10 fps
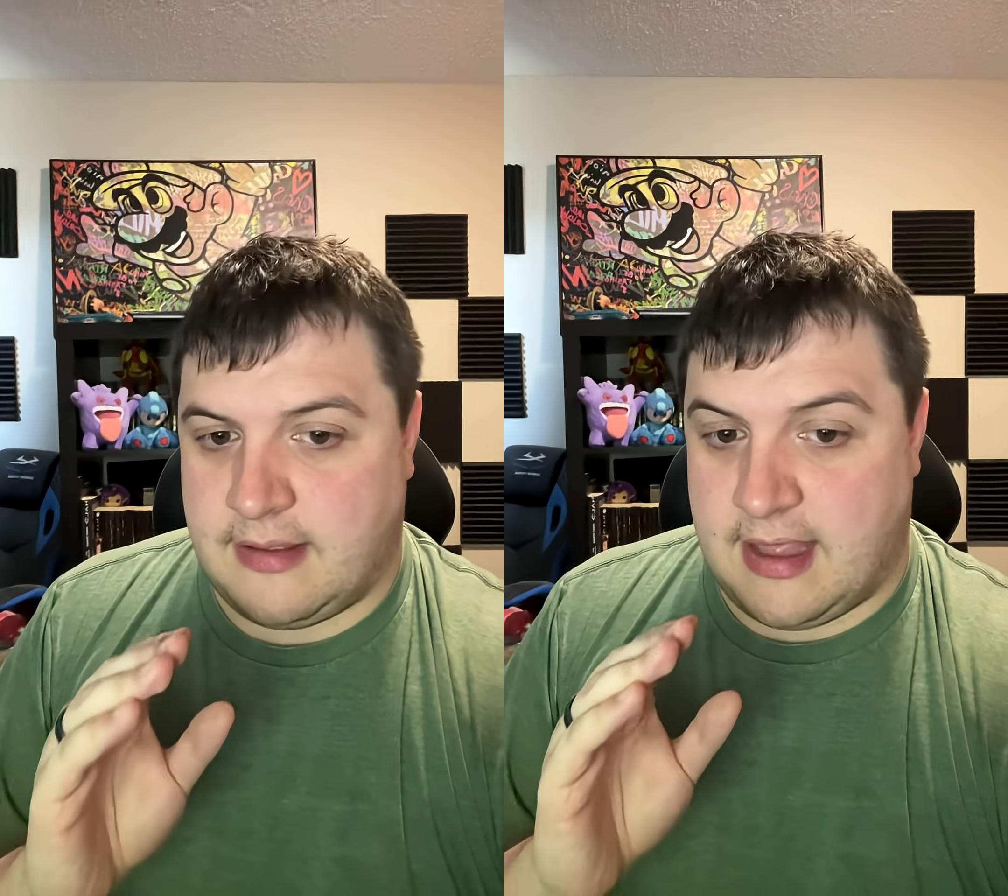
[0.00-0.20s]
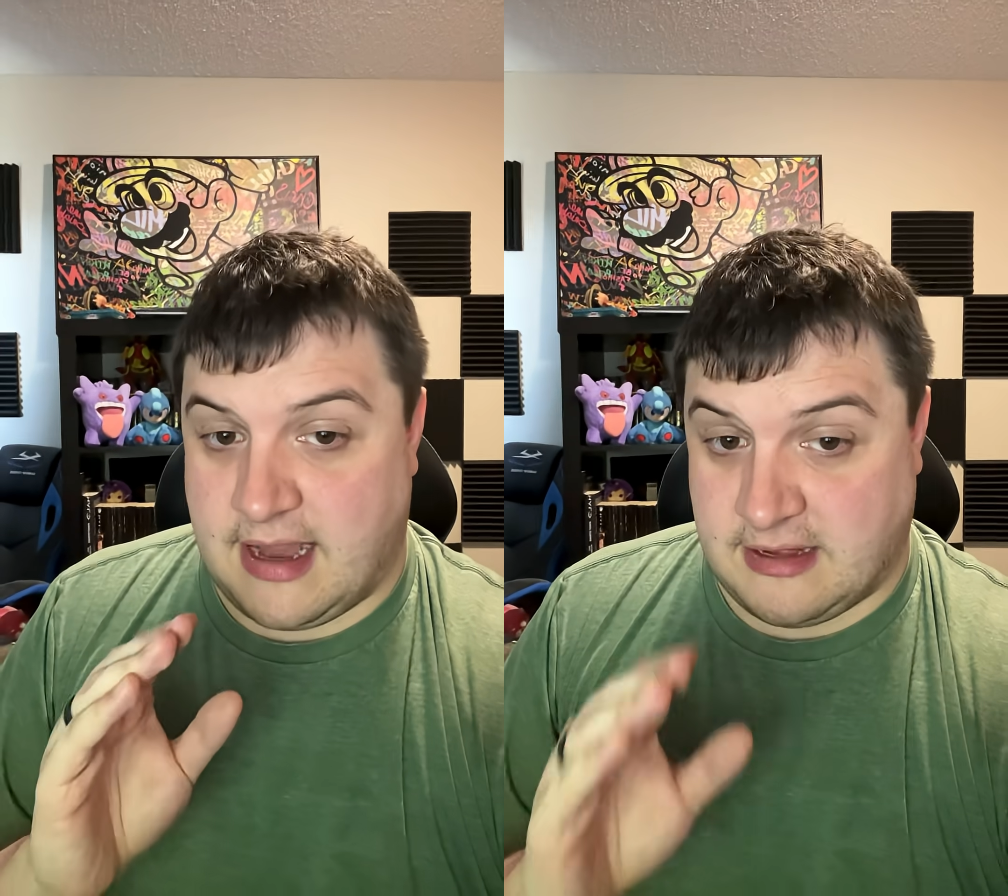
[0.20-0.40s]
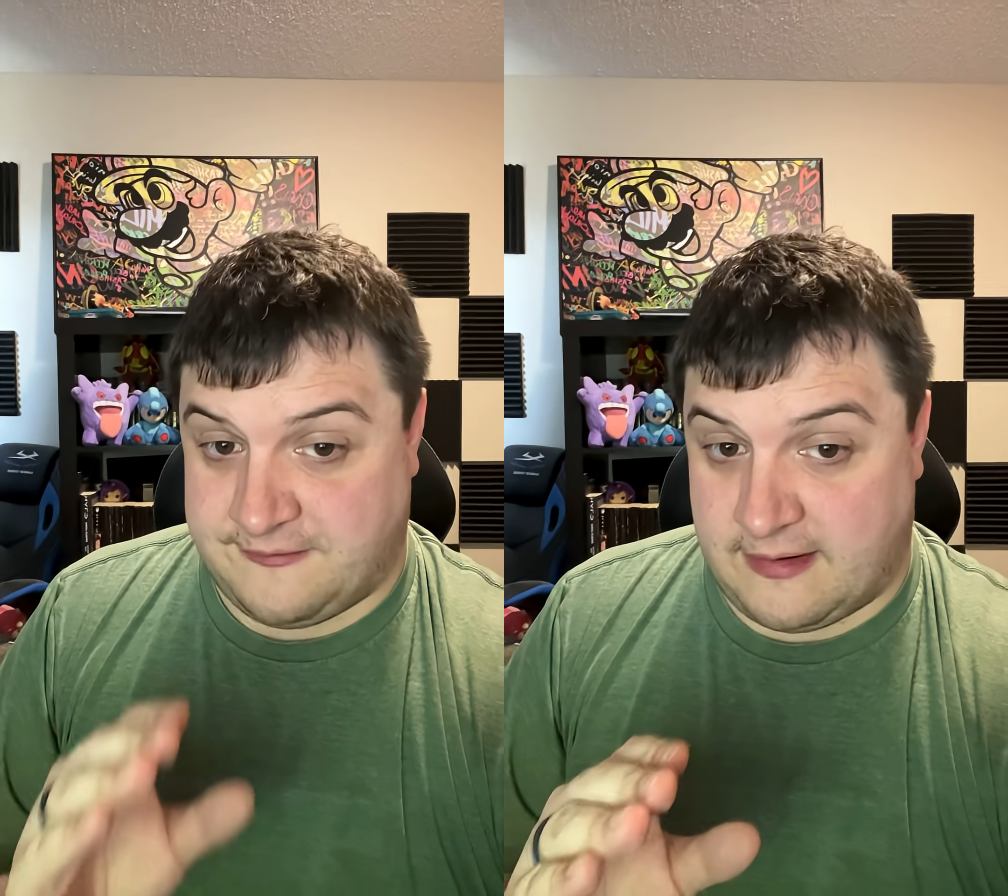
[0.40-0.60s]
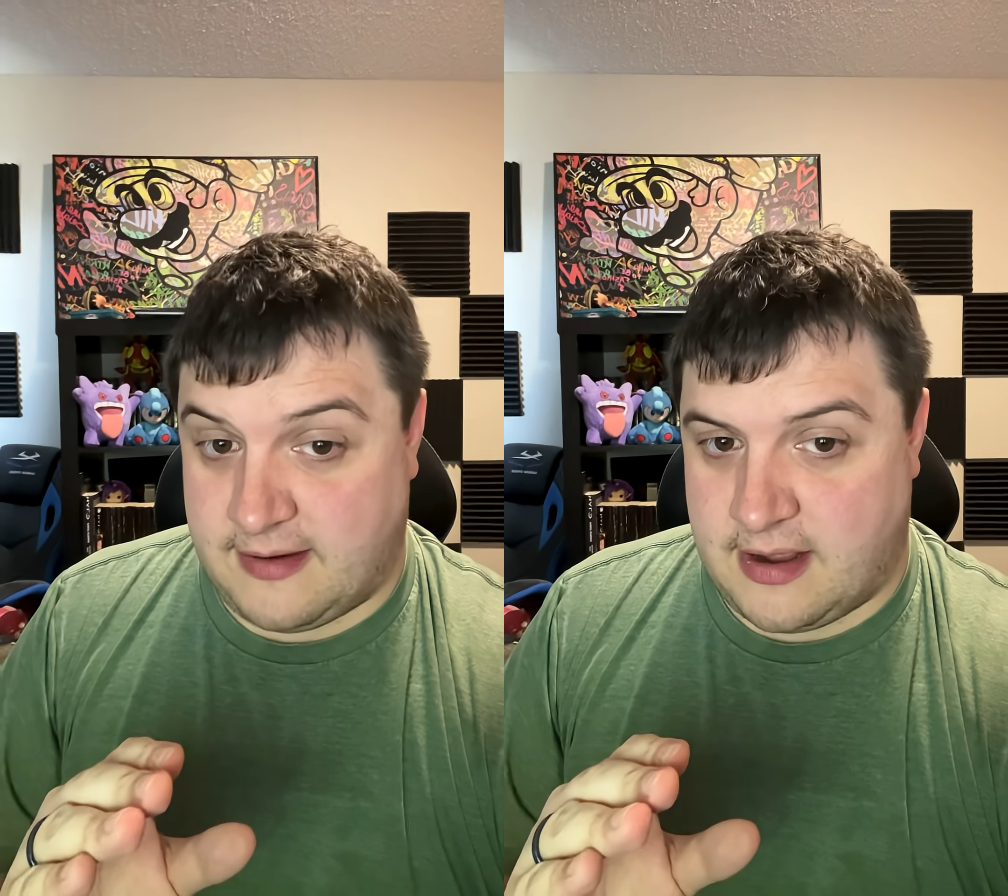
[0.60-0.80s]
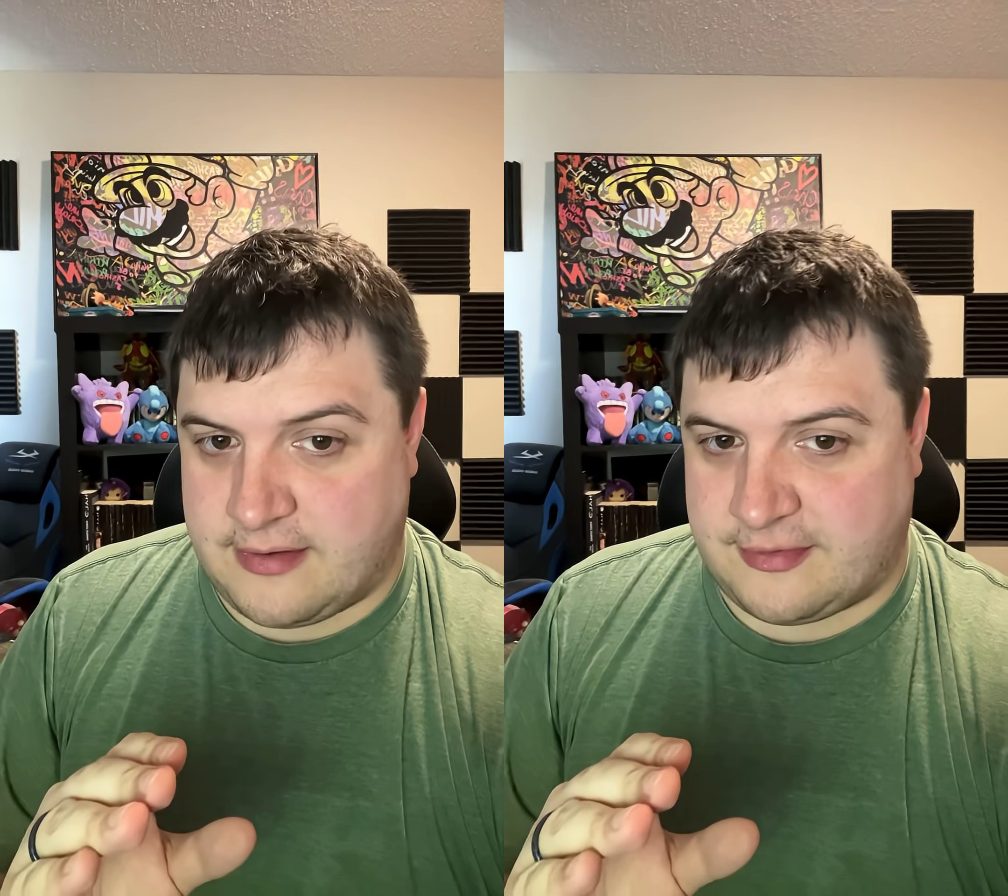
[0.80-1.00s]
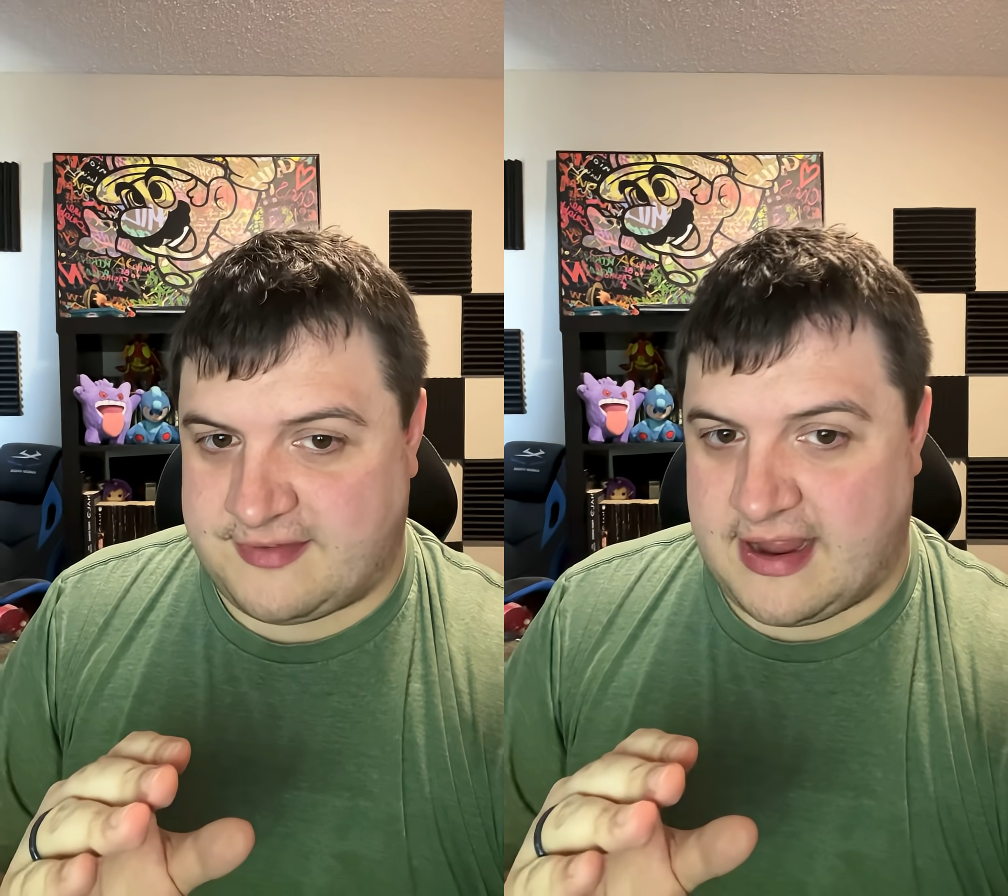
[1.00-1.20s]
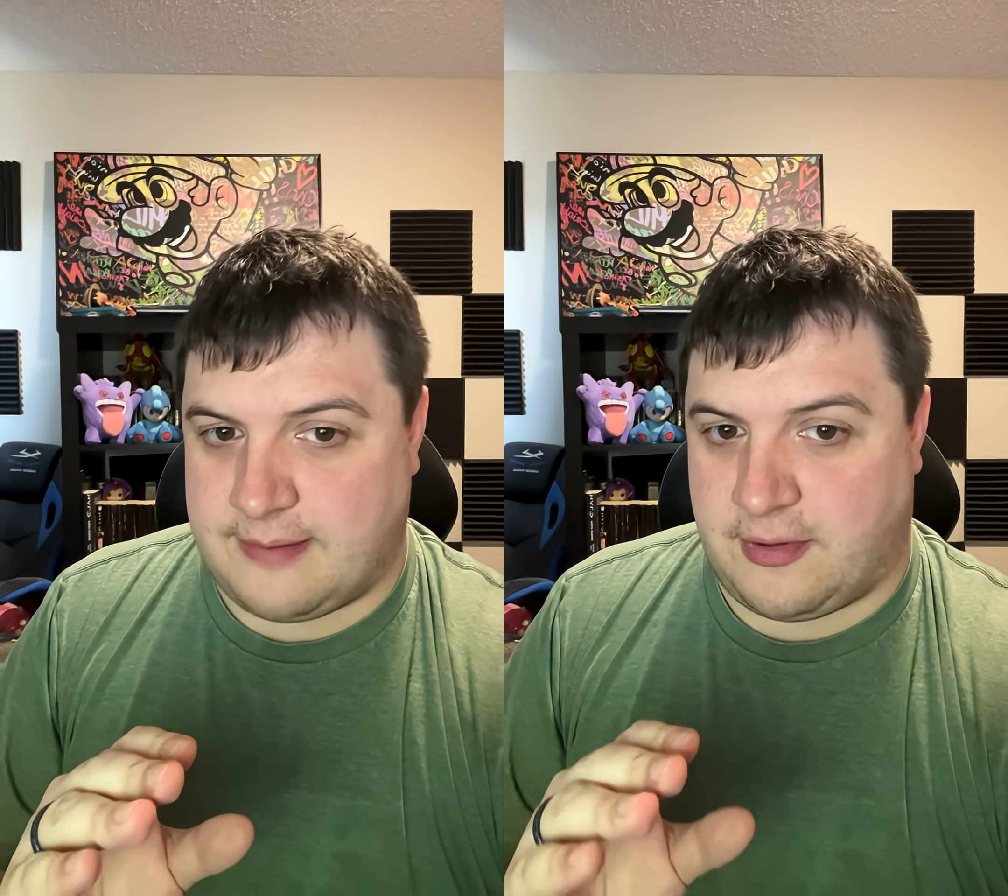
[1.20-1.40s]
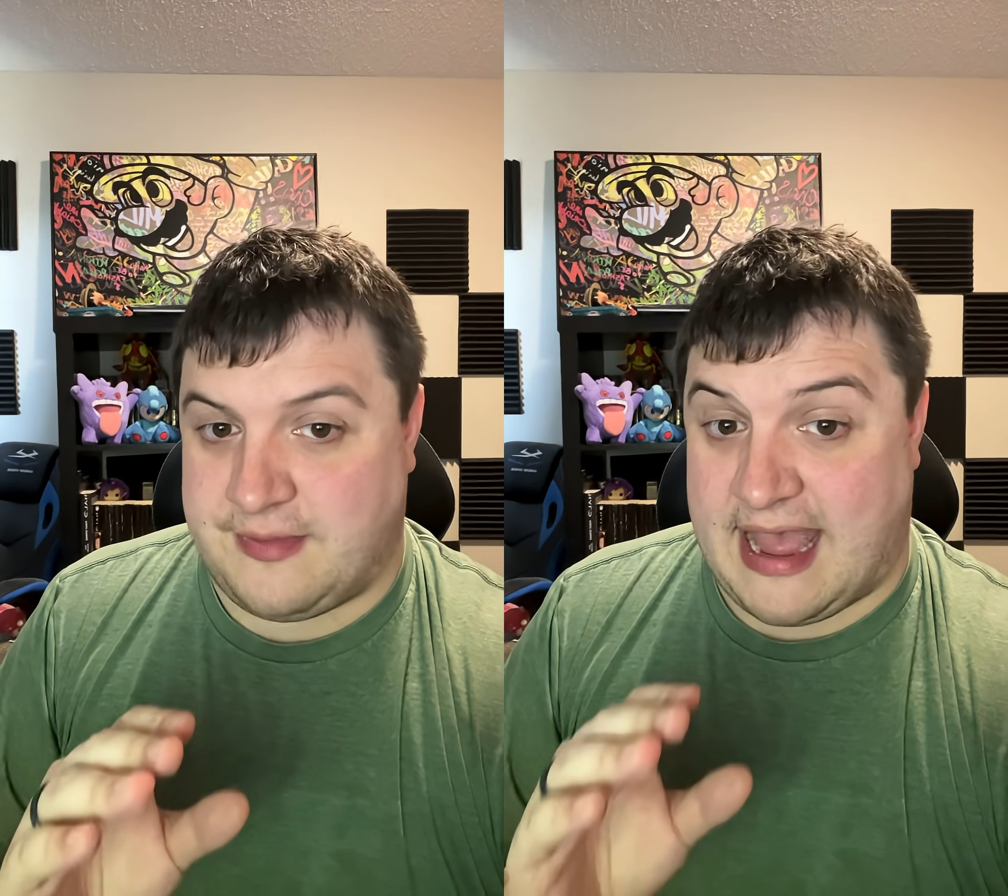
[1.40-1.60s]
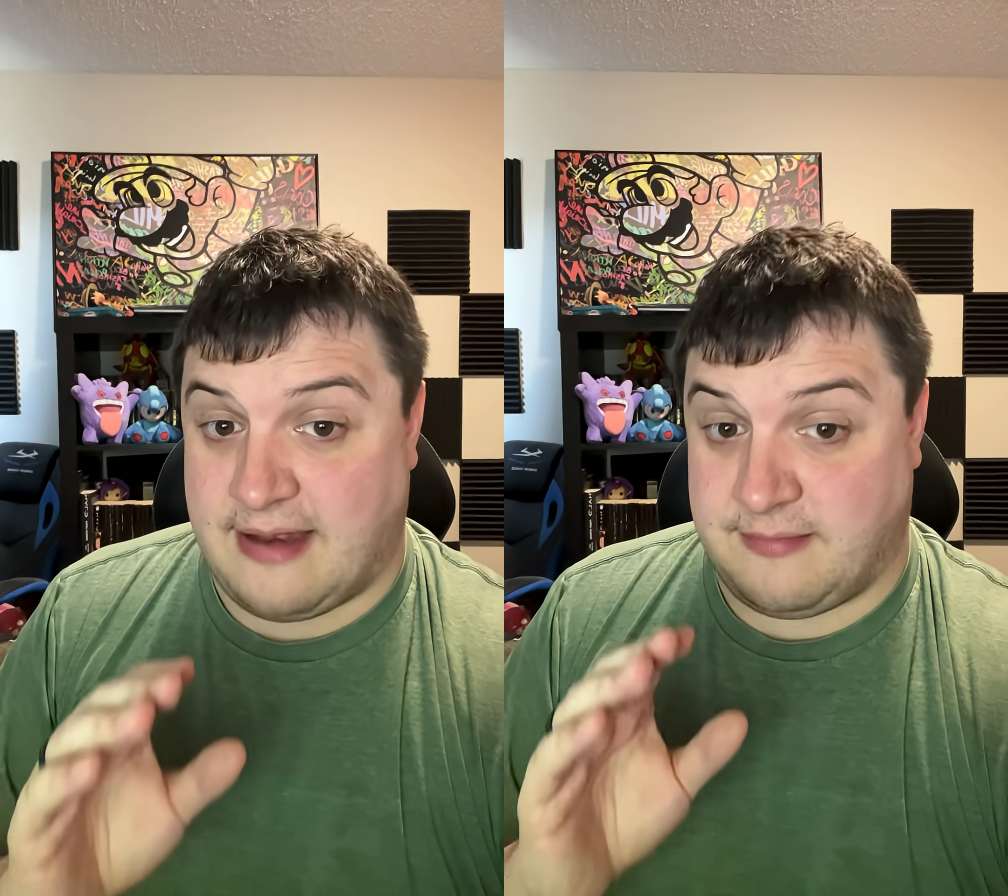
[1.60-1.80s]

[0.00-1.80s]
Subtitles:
And it is very understandable that